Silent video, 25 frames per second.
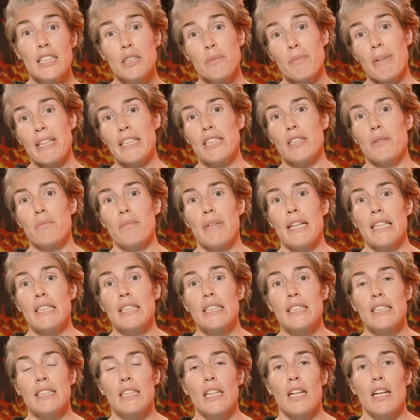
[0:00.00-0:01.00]

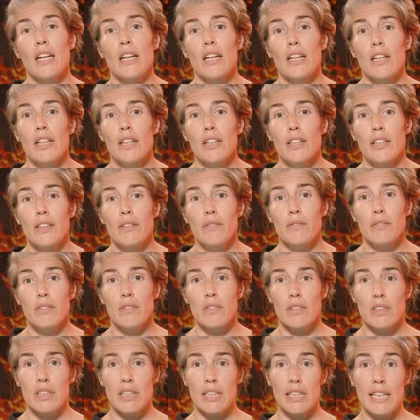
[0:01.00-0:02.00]
measurements
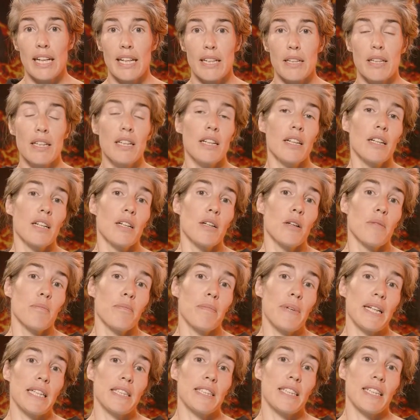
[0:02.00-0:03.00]
can
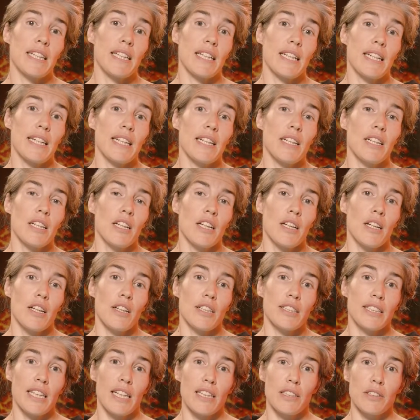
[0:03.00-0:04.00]
basically
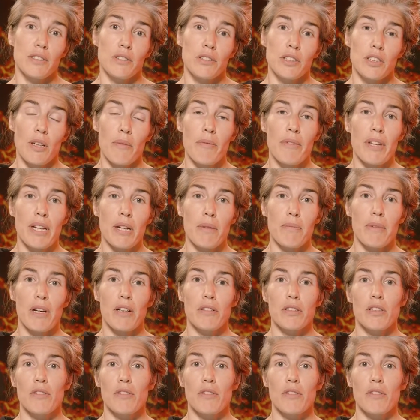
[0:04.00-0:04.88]
tell you something about the